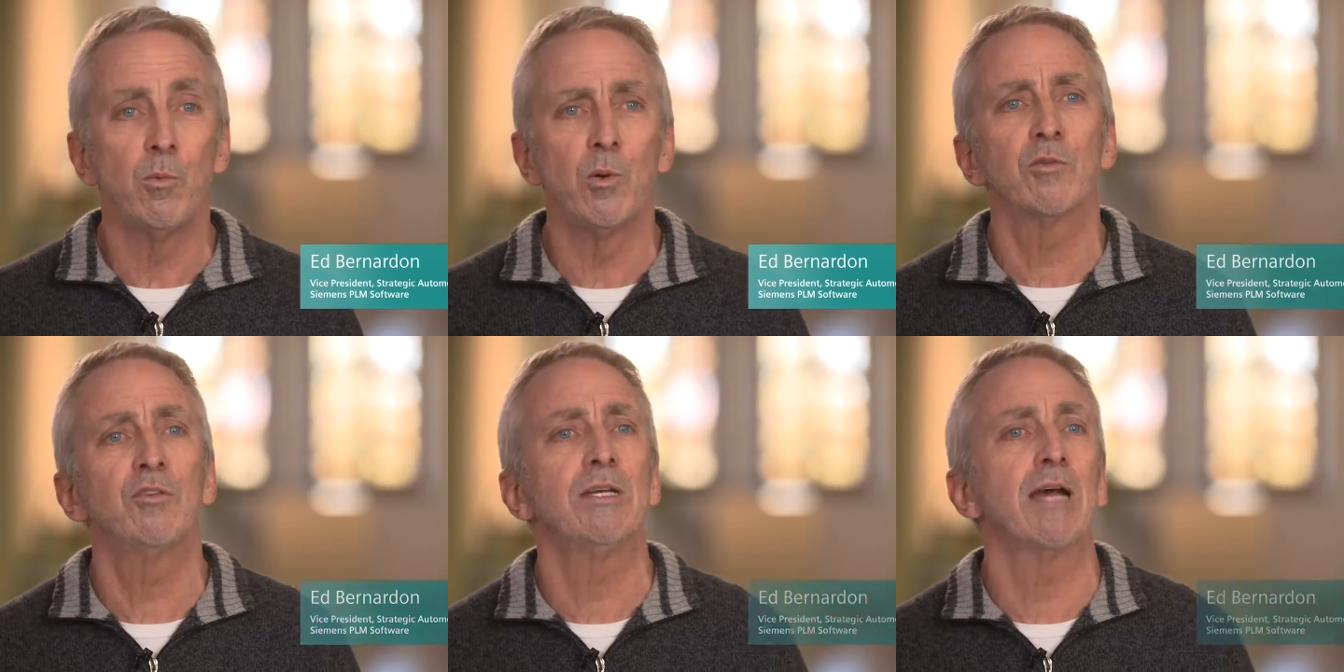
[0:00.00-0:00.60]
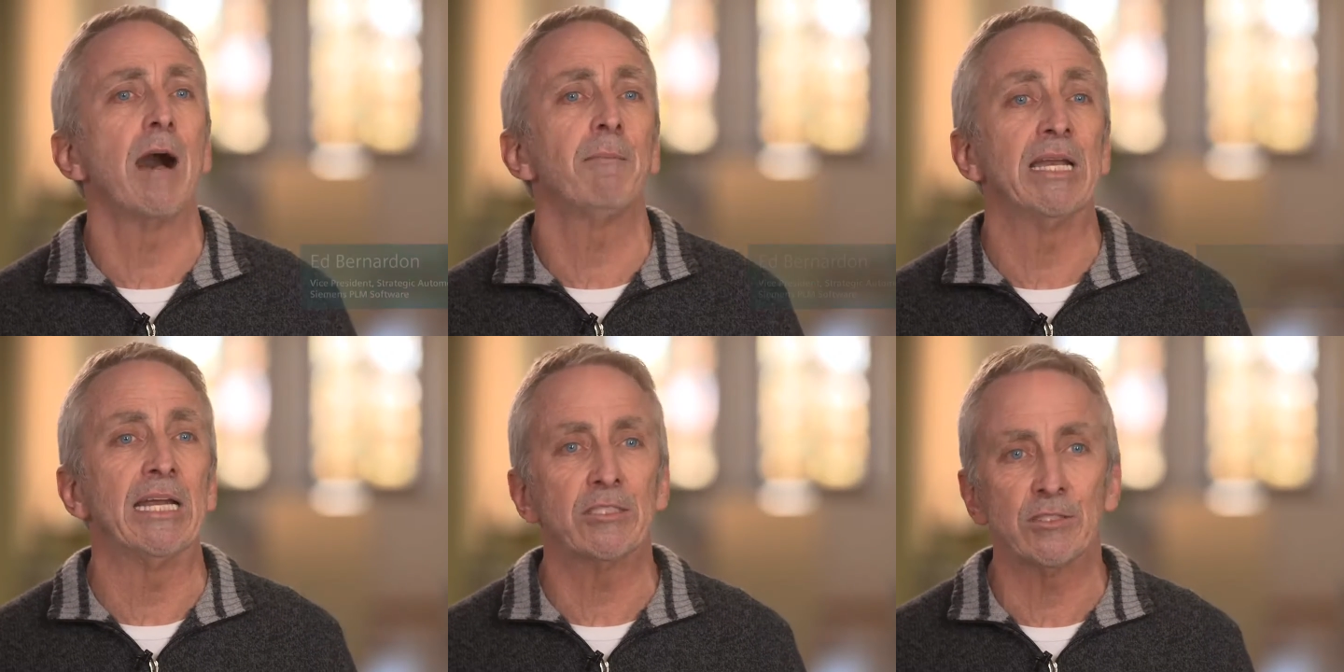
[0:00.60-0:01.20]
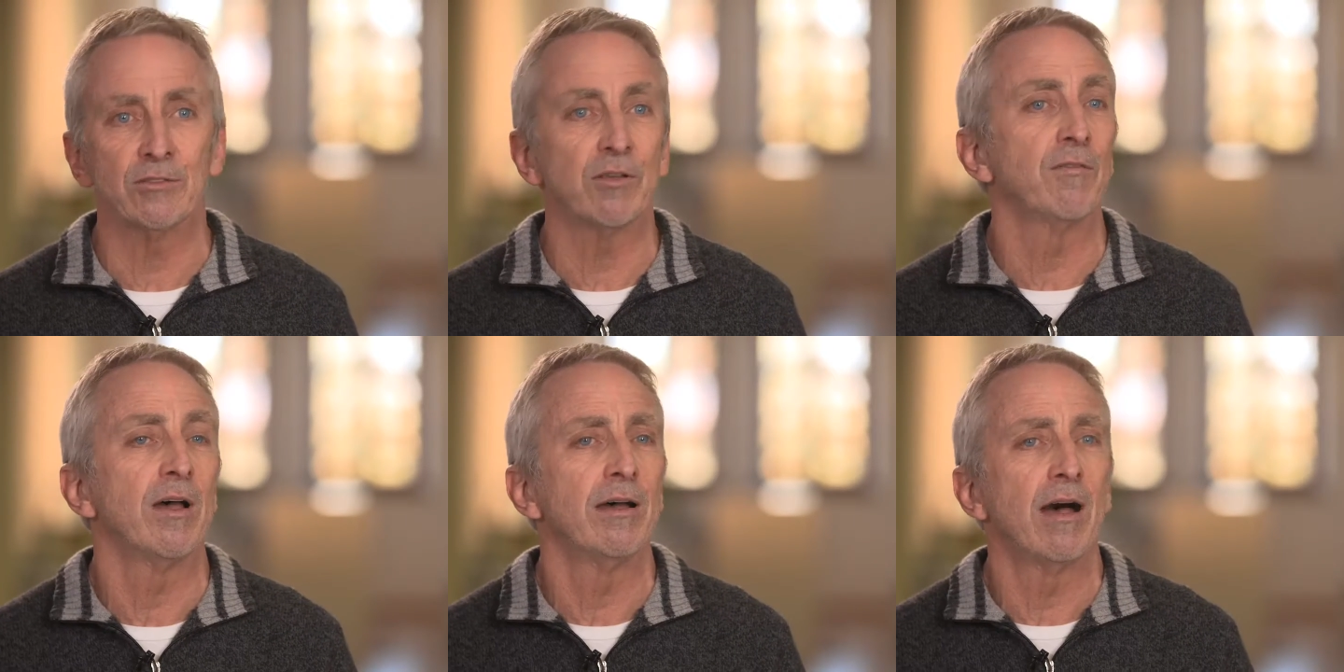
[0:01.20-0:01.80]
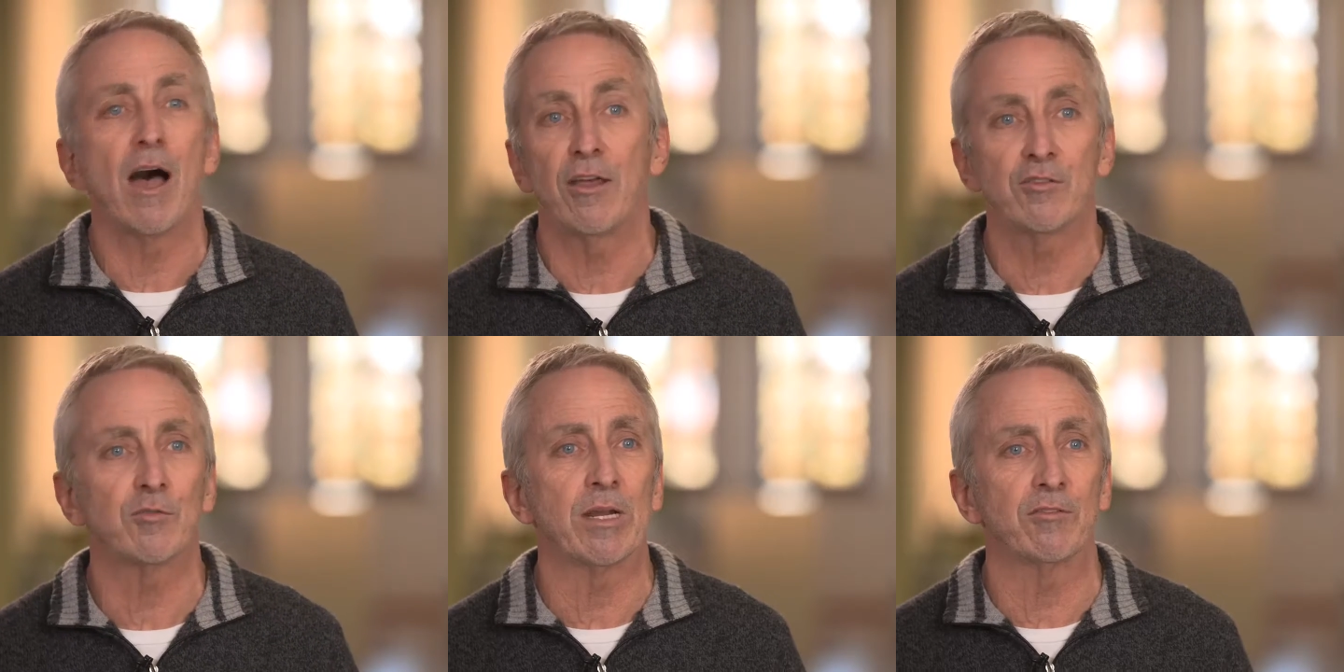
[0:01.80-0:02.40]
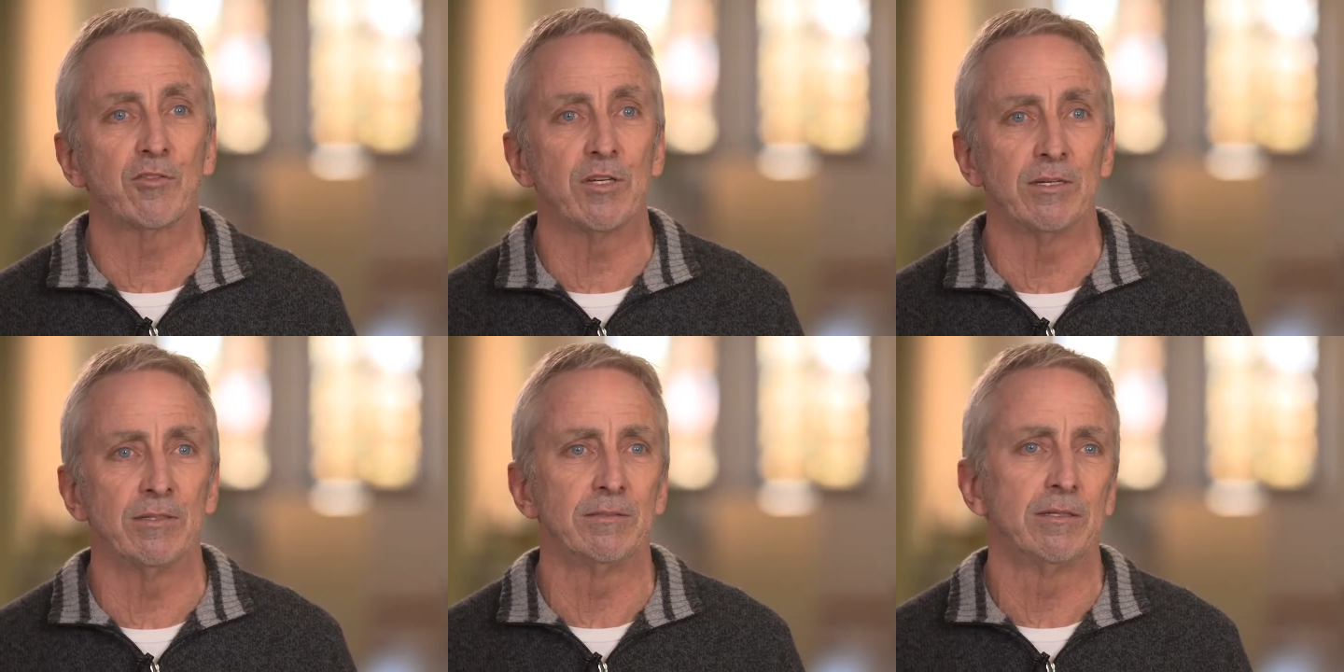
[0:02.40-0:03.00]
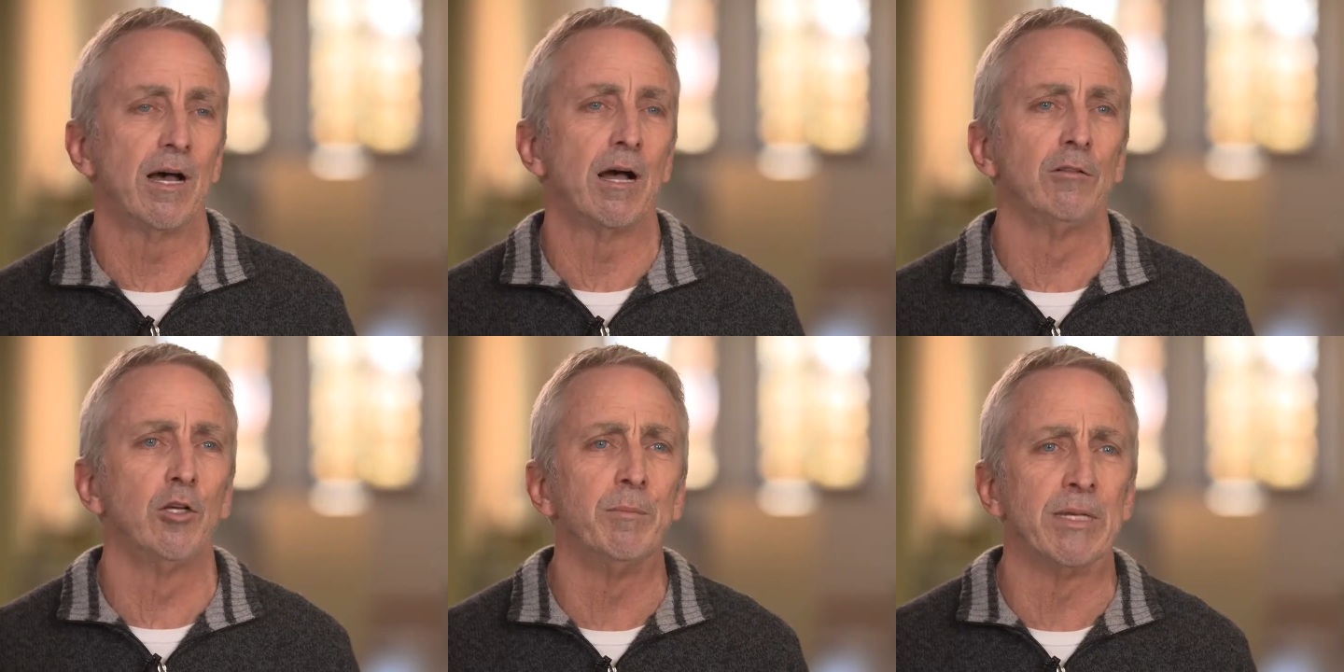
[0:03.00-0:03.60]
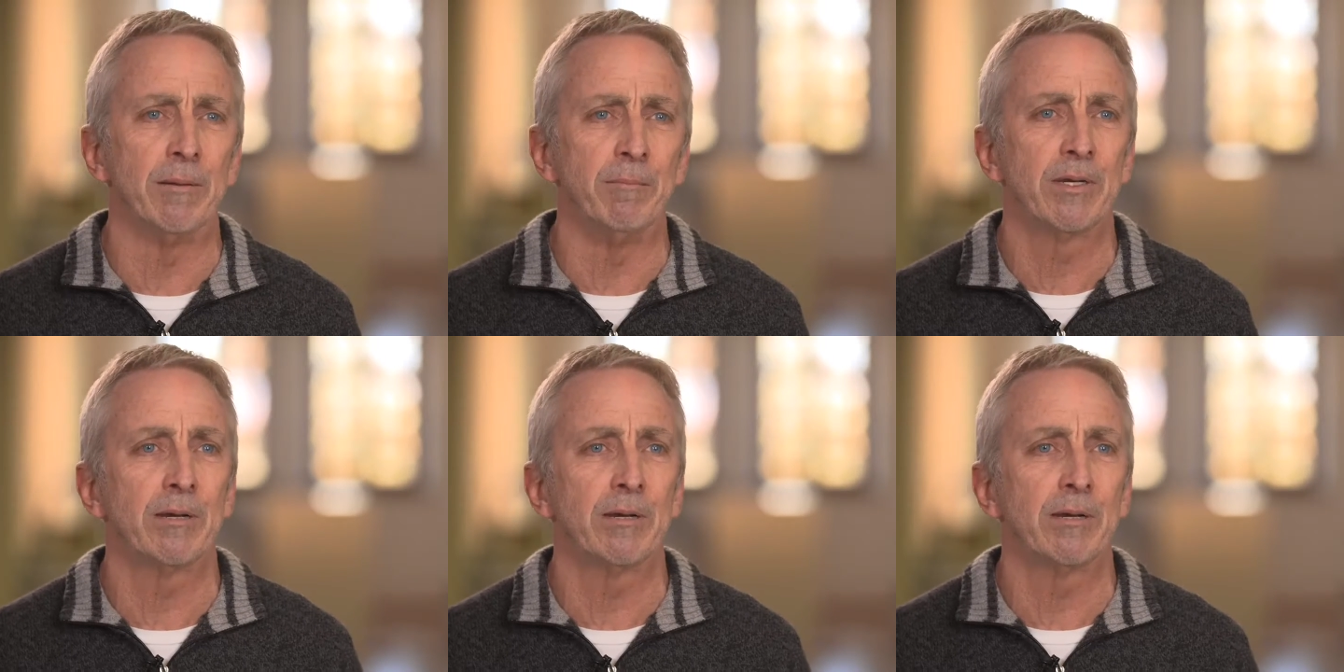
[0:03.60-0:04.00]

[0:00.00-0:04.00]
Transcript: we'll see combinations of high-strength steel, aluminum,